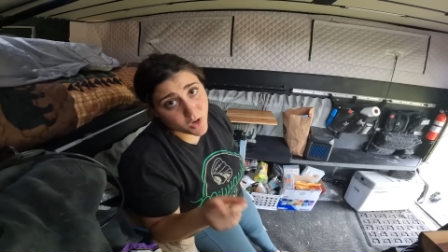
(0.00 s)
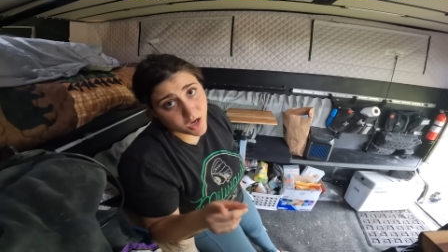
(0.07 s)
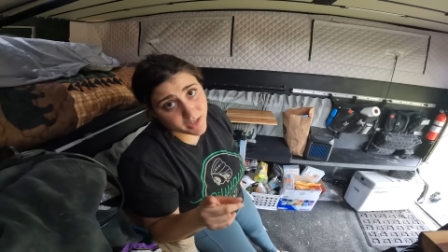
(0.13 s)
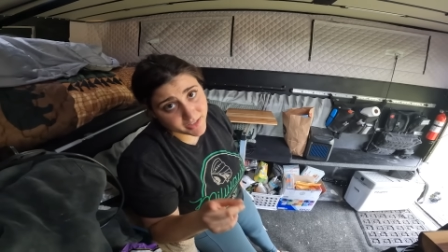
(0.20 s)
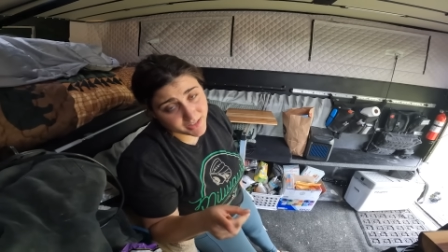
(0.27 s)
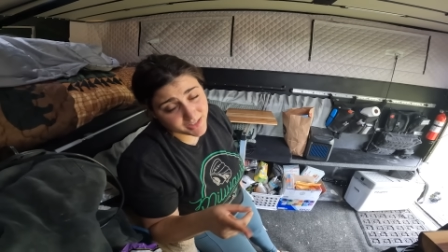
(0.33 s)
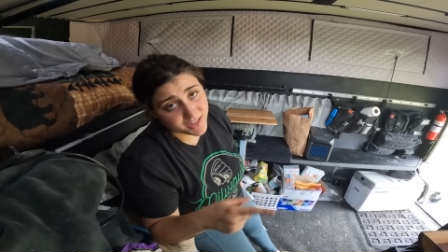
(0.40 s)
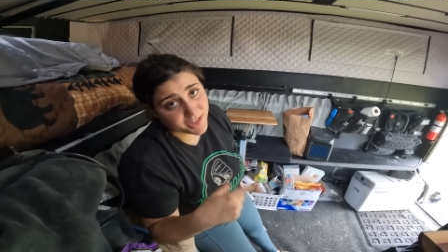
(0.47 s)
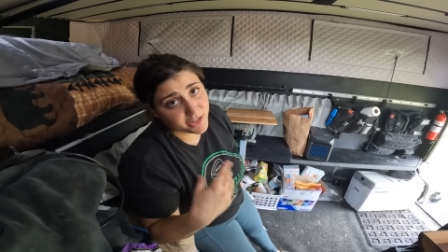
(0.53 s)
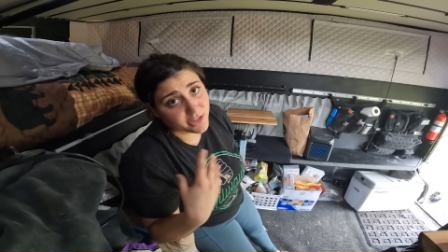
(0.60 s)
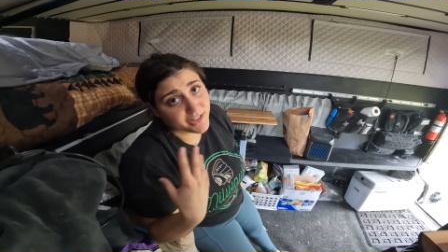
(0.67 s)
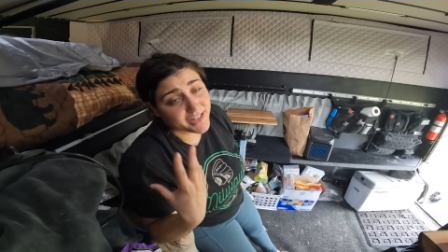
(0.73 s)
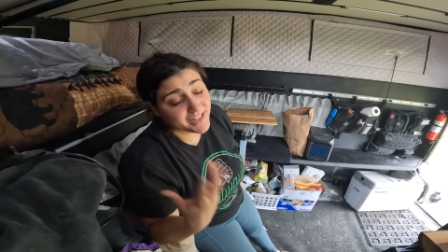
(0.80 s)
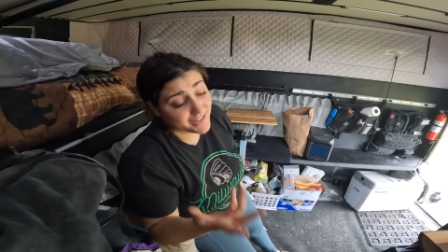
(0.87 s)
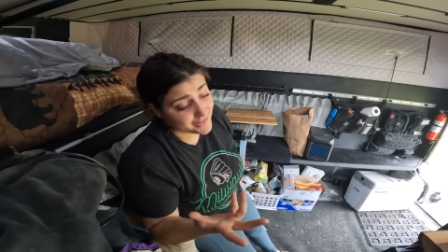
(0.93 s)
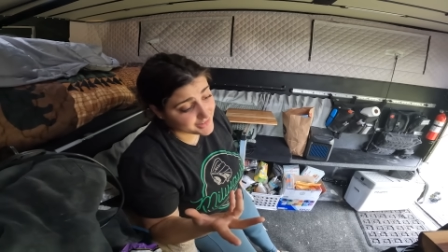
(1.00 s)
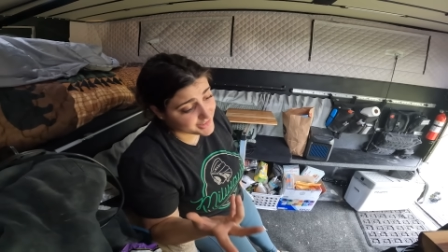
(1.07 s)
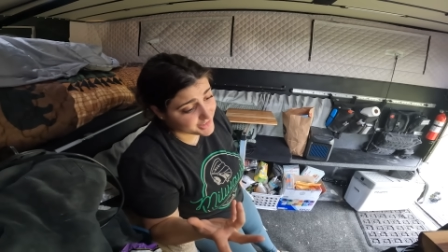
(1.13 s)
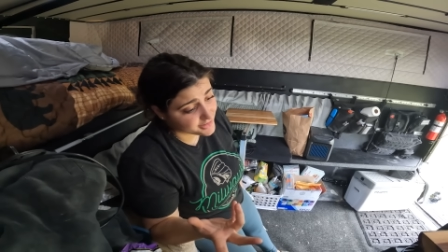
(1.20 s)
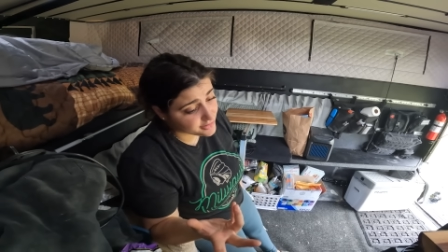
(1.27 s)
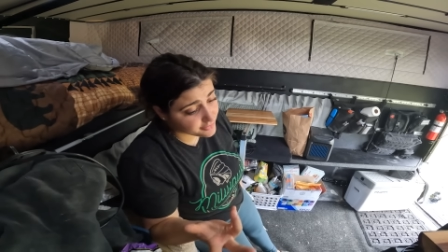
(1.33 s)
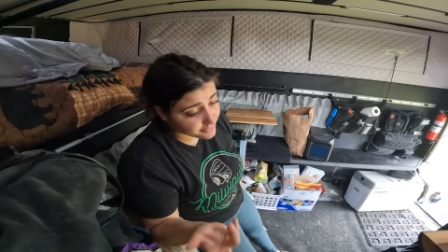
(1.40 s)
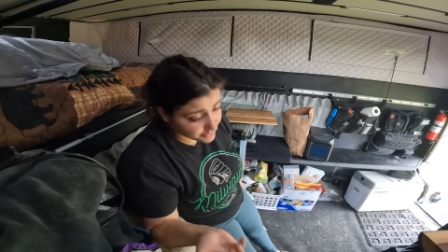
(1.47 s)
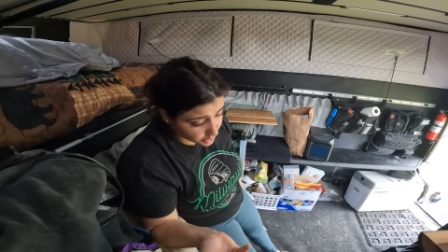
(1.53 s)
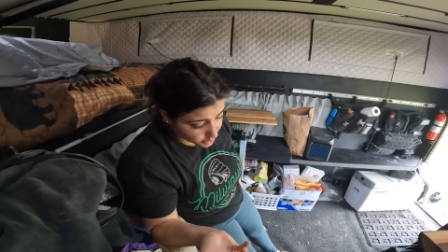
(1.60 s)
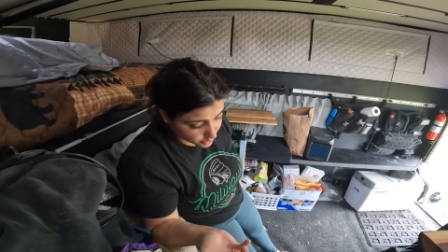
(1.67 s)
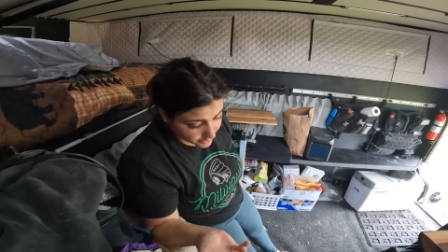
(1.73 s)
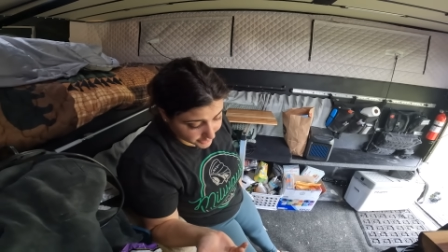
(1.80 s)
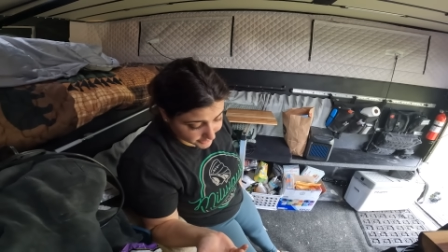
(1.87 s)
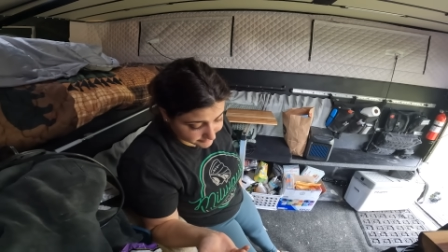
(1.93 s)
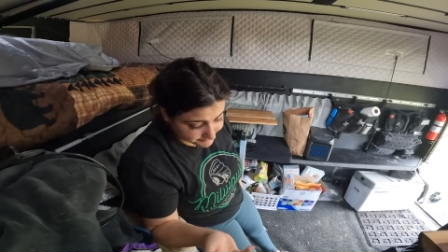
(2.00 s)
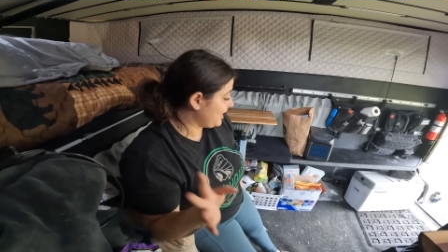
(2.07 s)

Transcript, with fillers: walk in here and see the floor.